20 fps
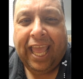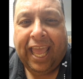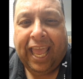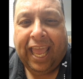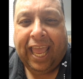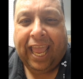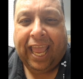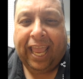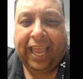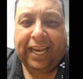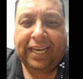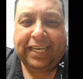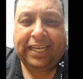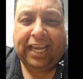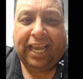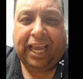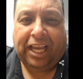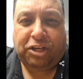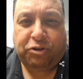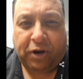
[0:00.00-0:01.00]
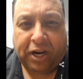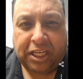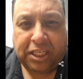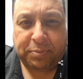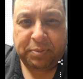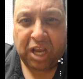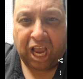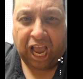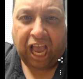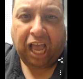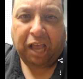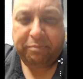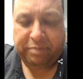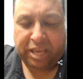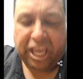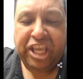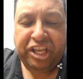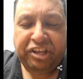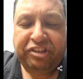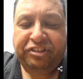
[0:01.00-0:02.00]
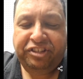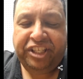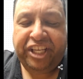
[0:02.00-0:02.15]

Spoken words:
And drink some combos.